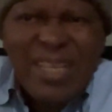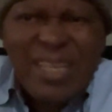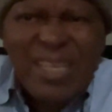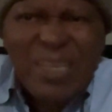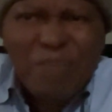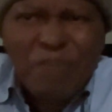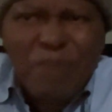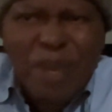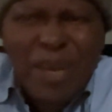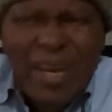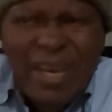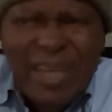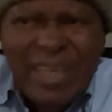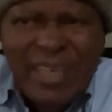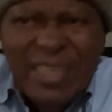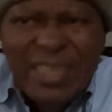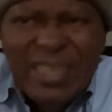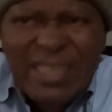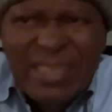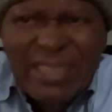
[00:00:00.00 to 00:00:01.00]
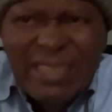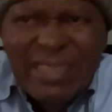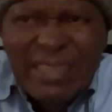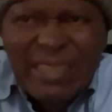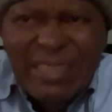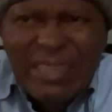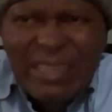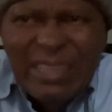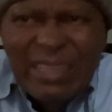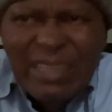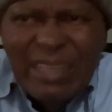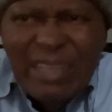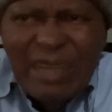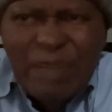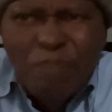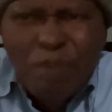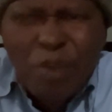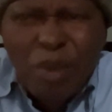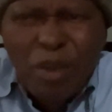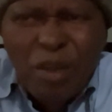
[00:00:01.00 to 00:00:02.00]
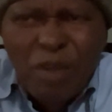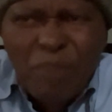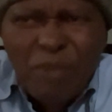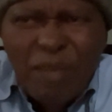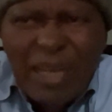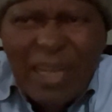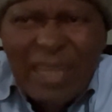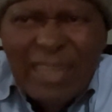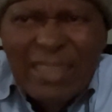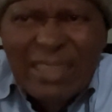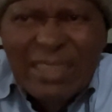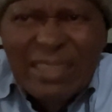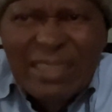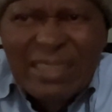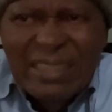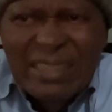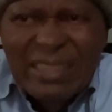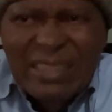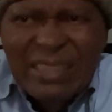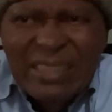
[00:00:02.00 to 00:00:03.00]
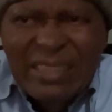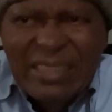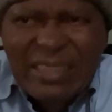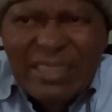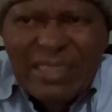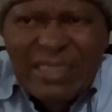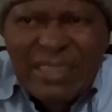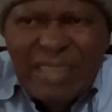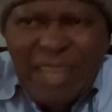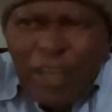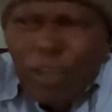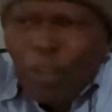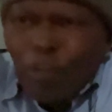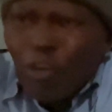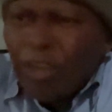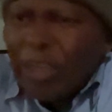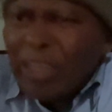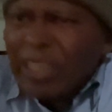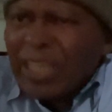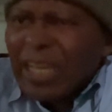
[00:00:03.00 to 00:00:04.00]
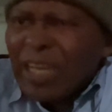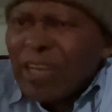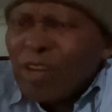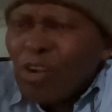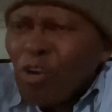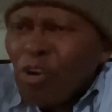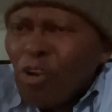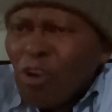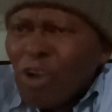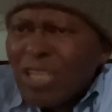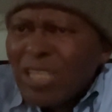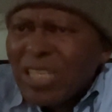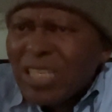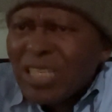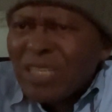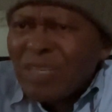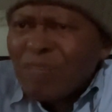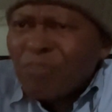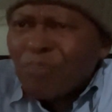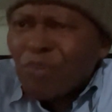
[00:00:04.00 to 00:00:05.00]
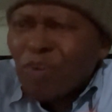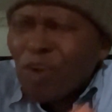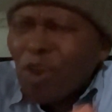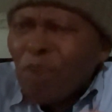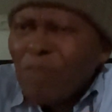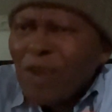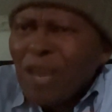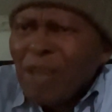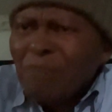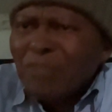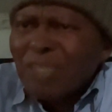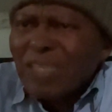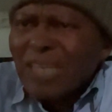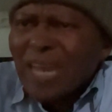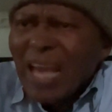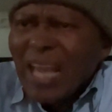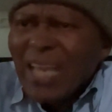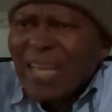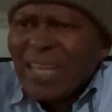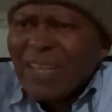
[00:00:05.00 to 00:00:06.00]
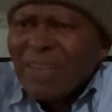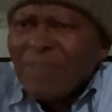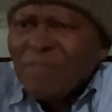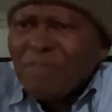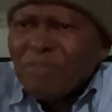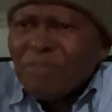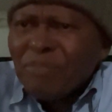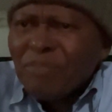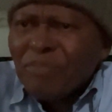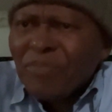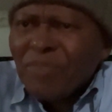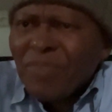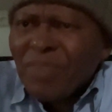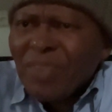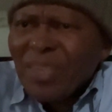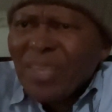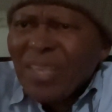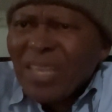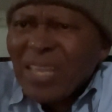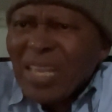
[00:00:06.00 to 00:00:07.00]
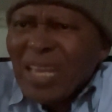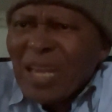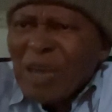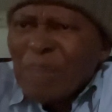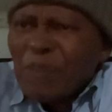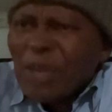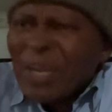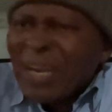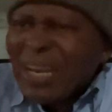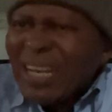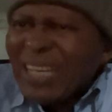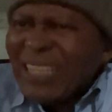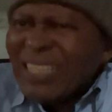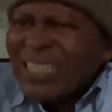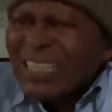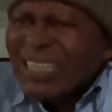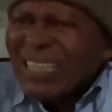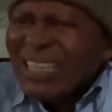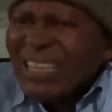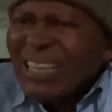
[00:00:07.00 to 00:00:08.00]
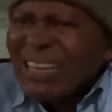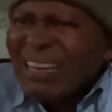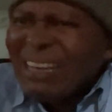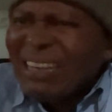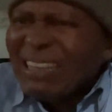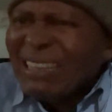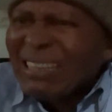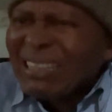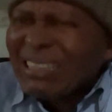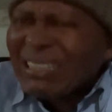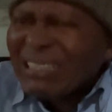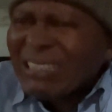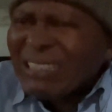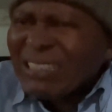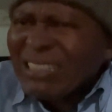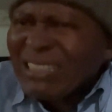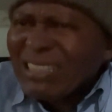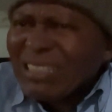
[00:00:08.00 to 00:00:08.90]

paralytic poliomyelitis. It can cause problems like paralytic ileus.